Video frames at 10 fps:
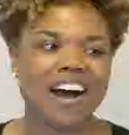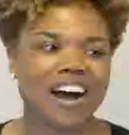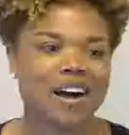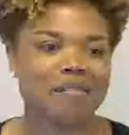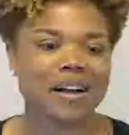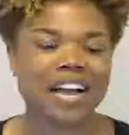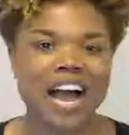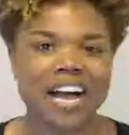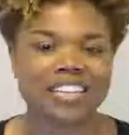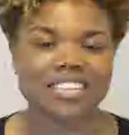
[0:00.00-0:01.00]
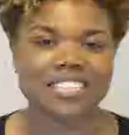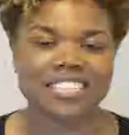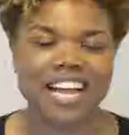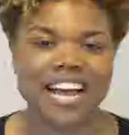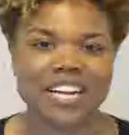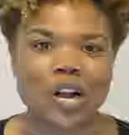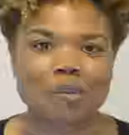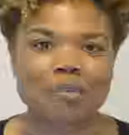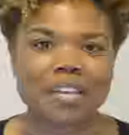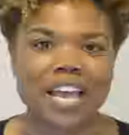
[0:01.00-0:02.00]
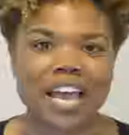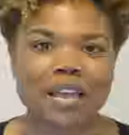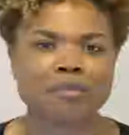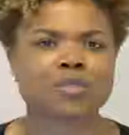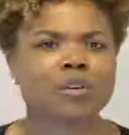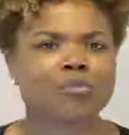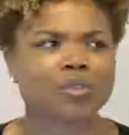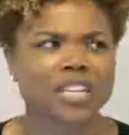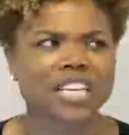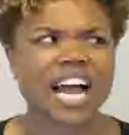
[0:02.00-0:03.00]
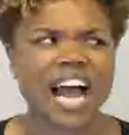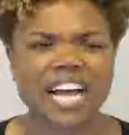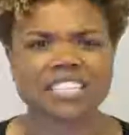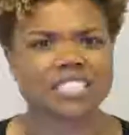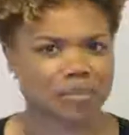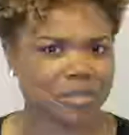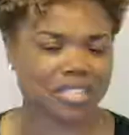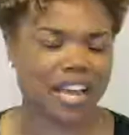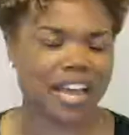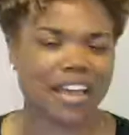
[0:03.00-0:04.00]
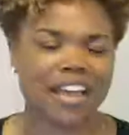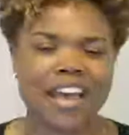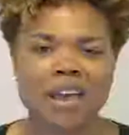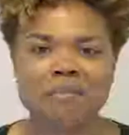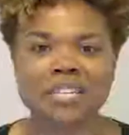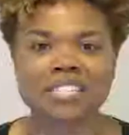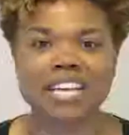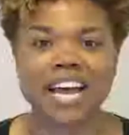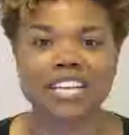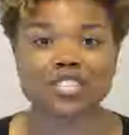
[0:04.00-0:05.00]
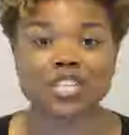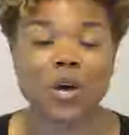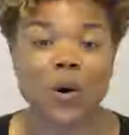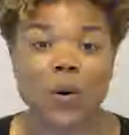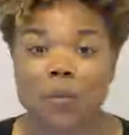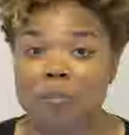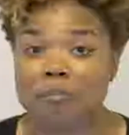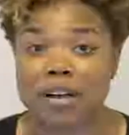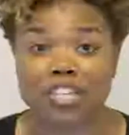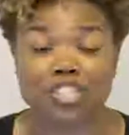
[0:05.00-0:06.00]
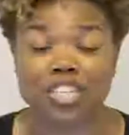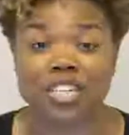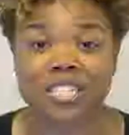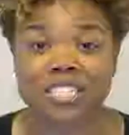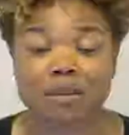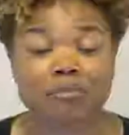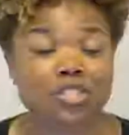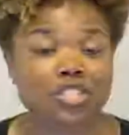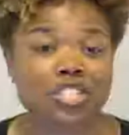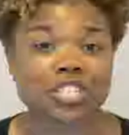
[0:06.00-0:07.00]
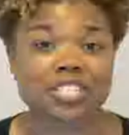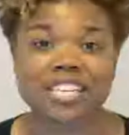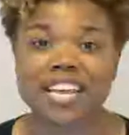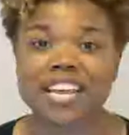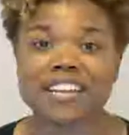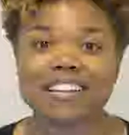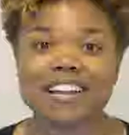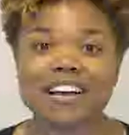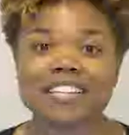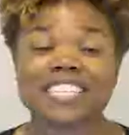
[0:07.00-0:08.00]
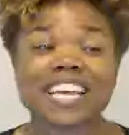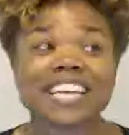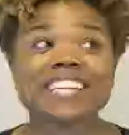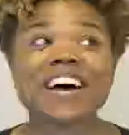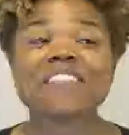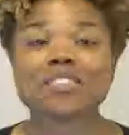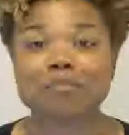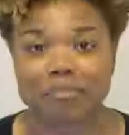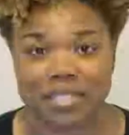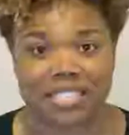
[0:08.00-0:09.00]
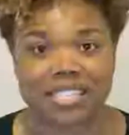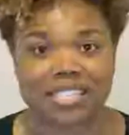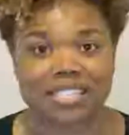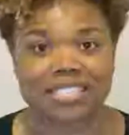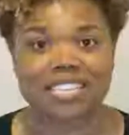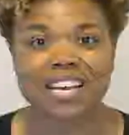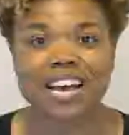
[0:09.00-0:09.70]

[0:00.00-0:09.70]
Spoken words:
my colleagues and I at RPA, it was a really hot summer day, and we decided to go measure temperatures in 10 of the busiest